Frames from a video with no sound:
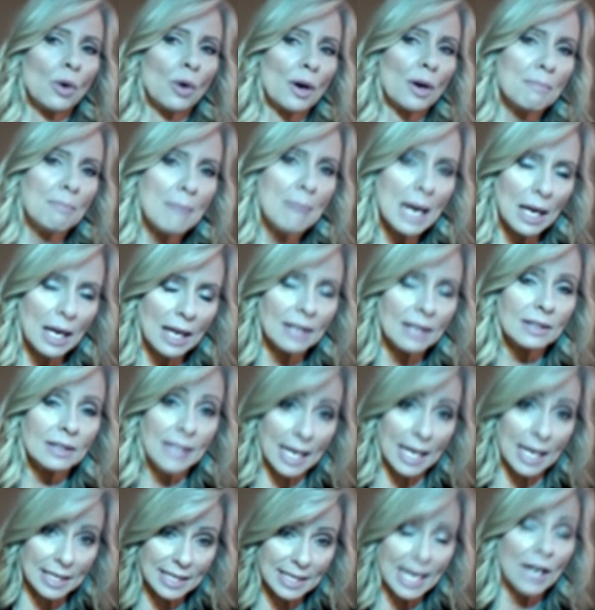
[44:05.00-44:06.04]
and
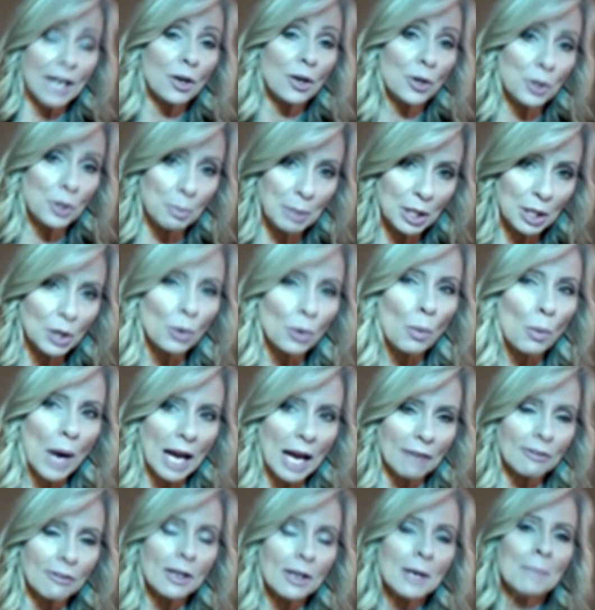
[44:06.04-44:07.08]
and take her to be your wife."